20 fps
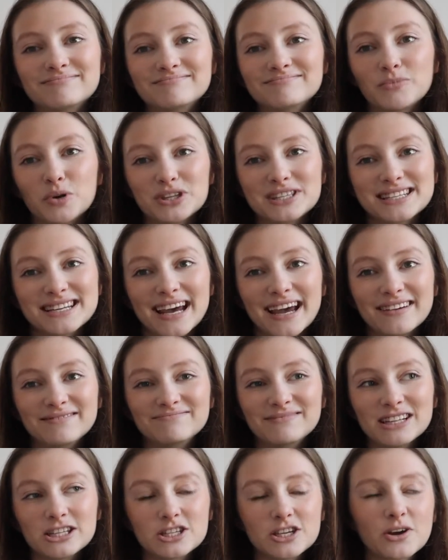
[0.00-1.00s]
once a day.
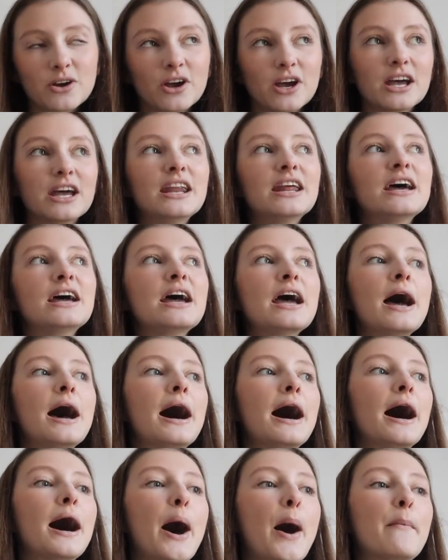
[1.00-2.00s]
It's so good.
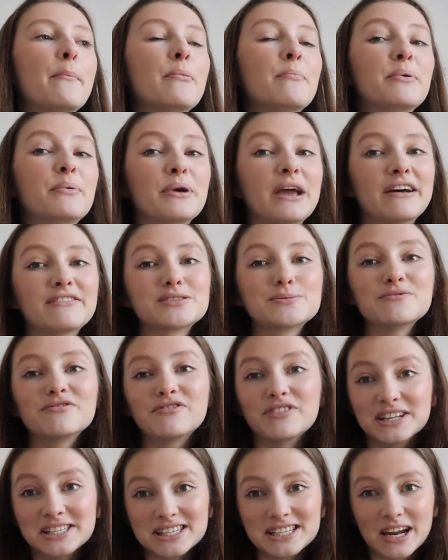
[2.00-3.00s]
But we have some
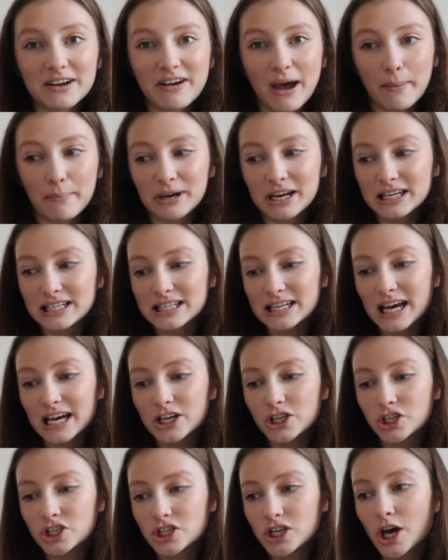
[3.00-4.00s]
fun stuff happening today.
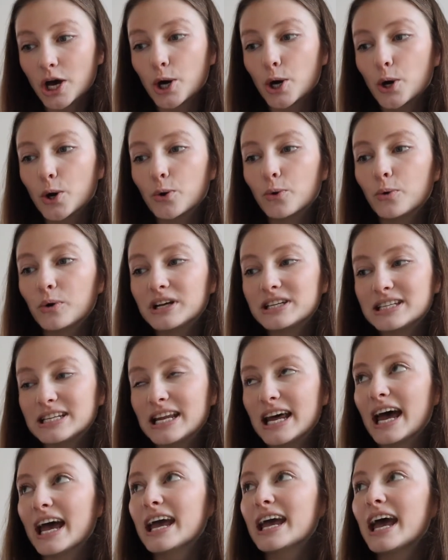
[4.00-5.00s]
So
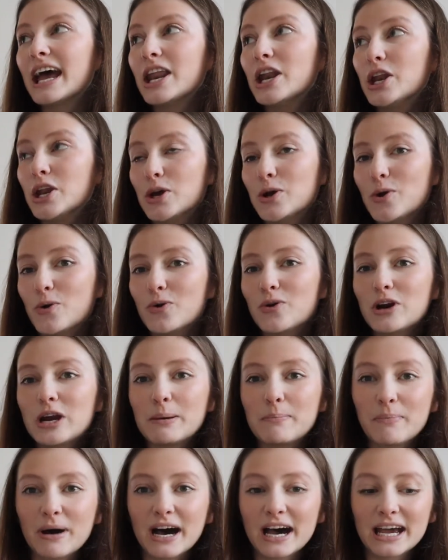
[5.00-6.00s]
today at
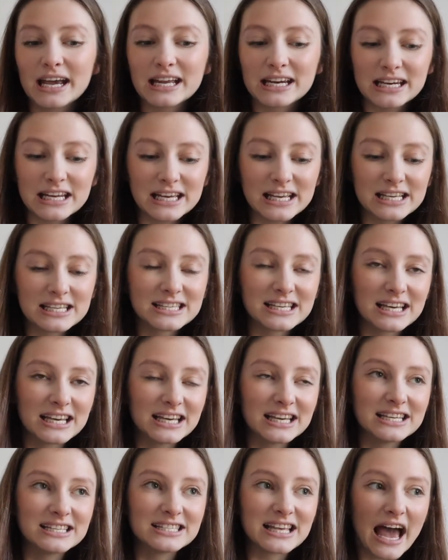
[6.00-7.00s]
noon, my niece
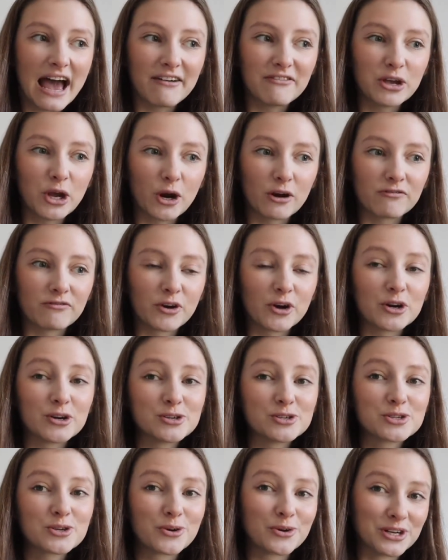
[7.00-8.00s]
is having her
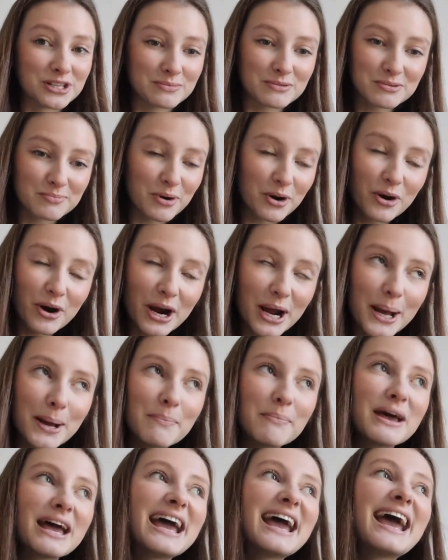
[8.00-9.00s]
first Christmas
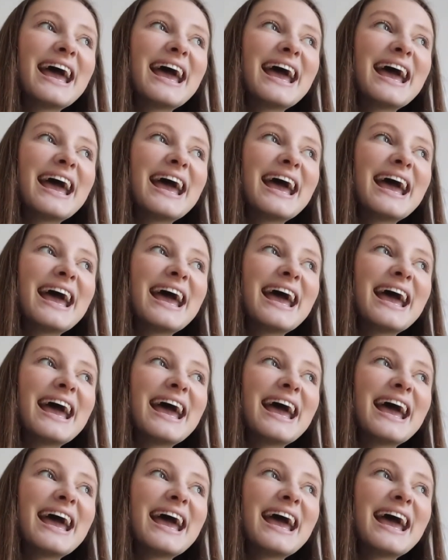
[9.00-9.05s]
program